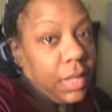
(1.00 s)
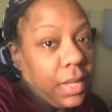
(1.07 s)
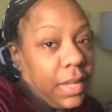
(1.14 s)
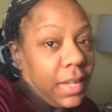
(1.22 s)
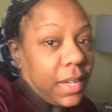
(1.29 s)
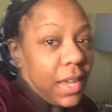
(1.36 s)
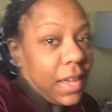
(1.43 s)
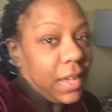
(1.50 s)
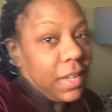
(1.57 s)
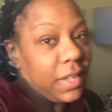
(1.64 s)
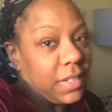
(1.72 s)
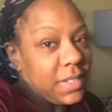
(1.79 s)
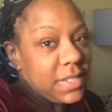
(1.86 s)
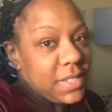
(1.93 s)
Hey
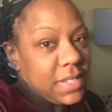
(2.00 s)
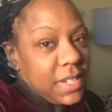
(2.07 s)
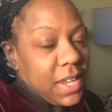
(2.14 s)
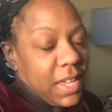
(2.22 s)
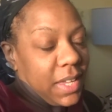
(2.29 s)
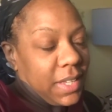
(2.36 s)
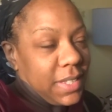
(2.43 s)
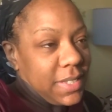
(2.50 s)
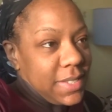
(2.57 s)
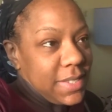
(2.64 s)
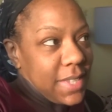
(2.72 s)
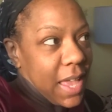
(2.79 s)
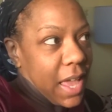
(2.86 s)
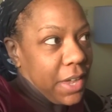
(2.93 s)
guys, today is
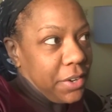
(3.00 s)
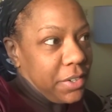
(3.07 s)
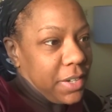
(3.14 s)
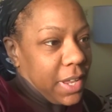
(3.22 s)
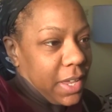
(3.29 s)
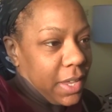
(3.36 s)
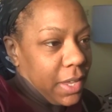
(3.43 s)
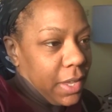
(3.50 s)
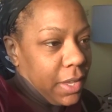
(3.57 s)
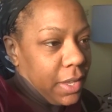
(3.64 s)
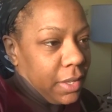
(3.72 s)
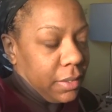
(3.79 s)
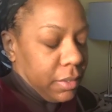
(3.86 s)
Saturday.